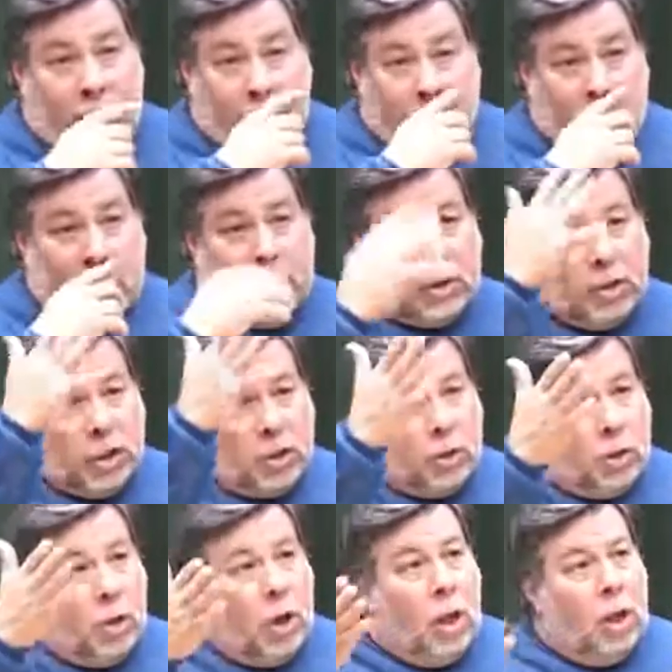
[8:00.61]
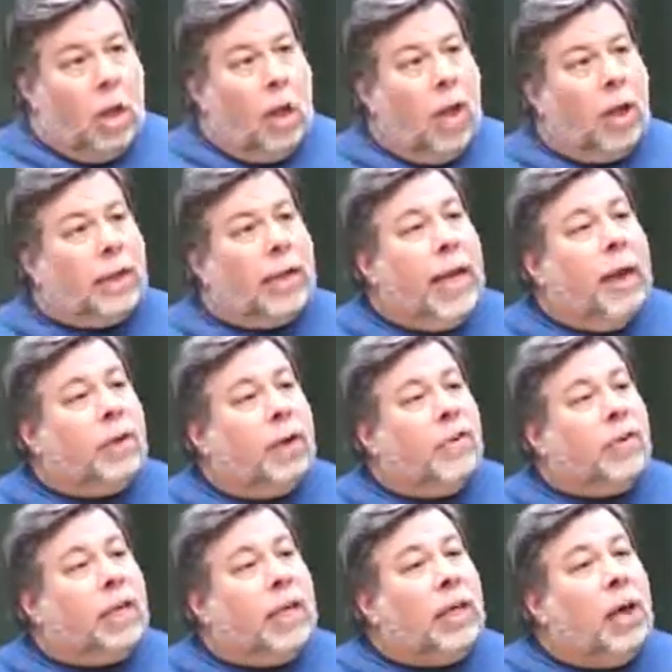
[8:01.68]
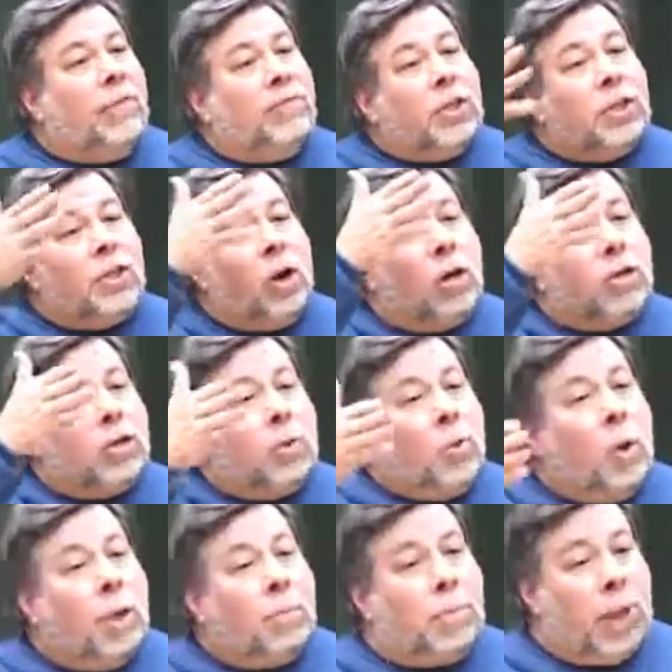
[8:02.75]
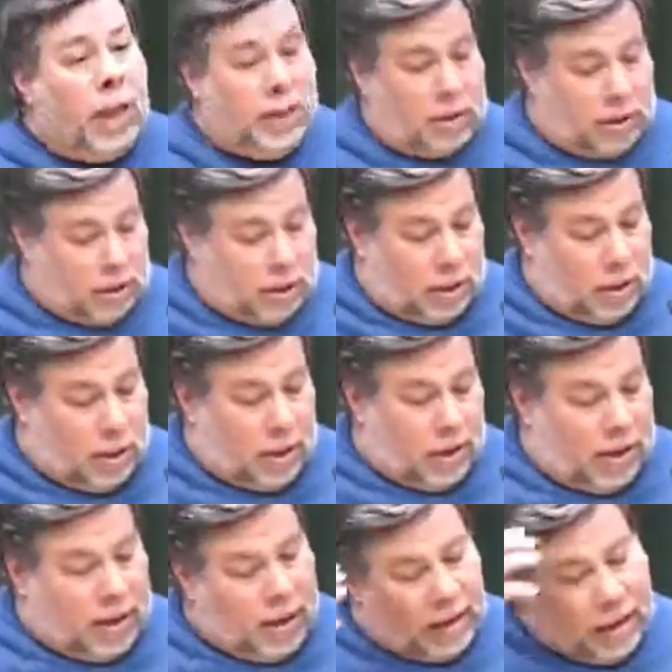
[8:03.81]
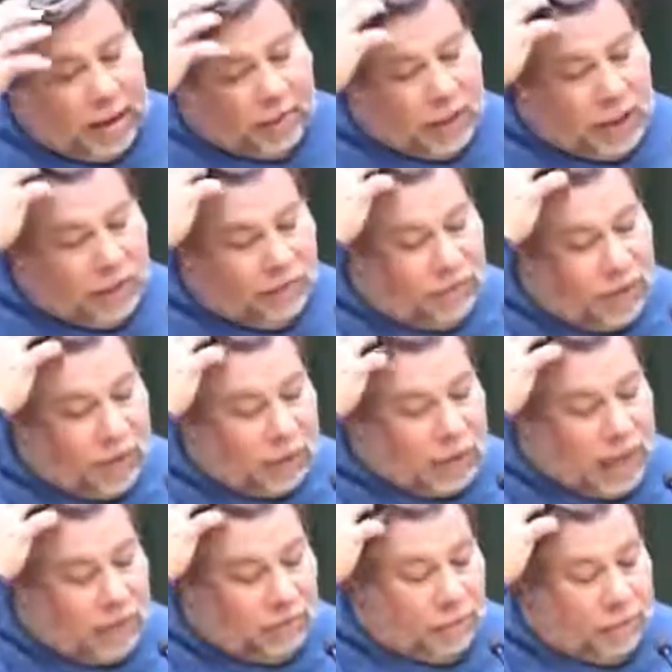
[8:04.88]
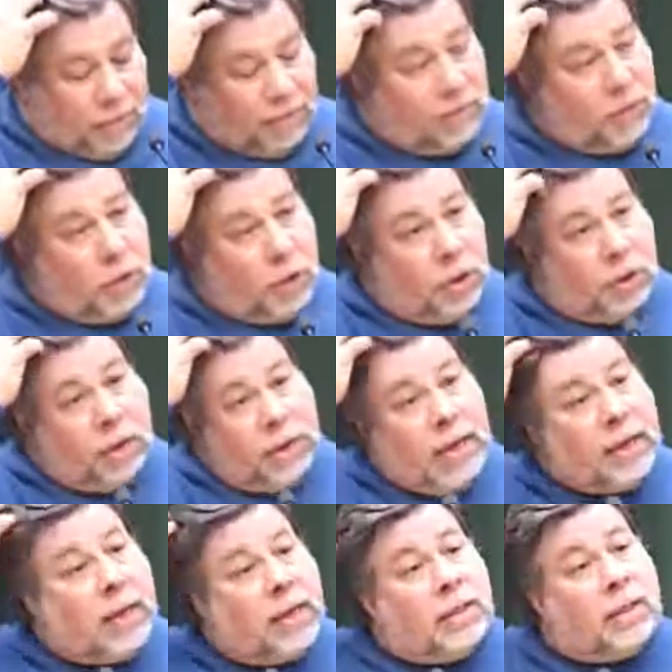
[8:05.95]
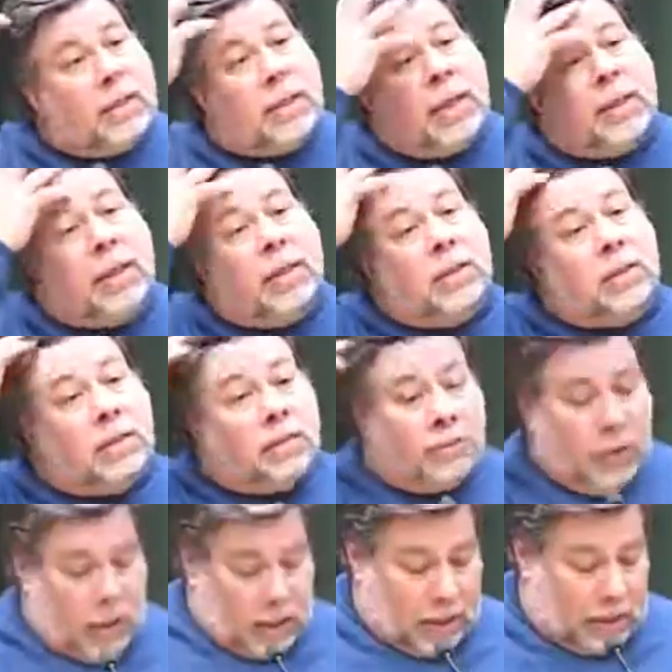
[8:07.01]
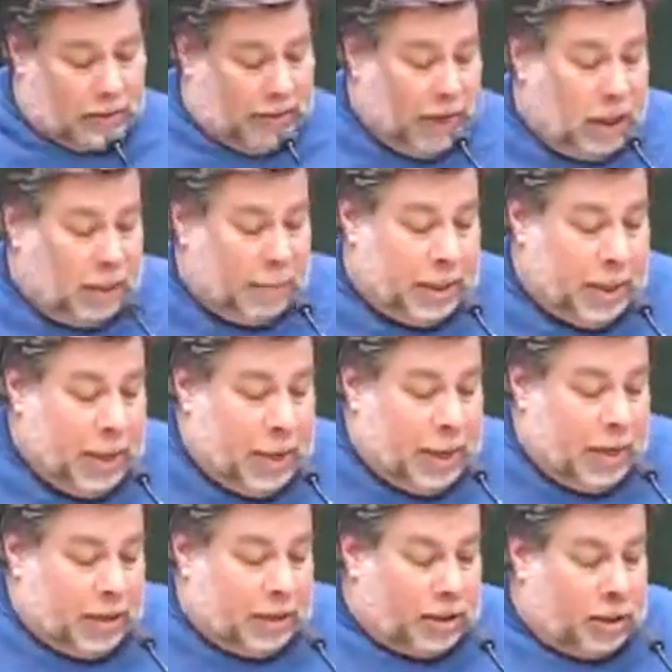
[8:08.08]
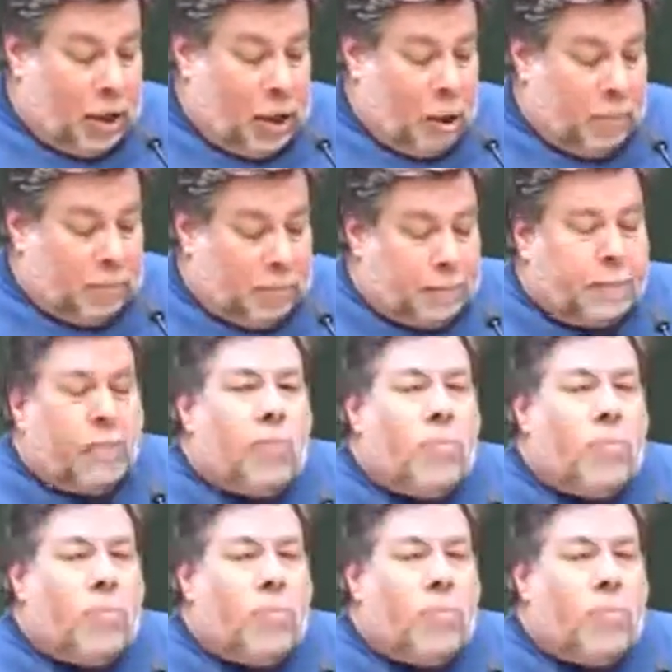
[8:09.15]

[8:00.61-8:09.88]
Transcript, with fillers: from the transistor on down. Everything often starts in one place, and, and everything funnels out from it for decades and decades of development. So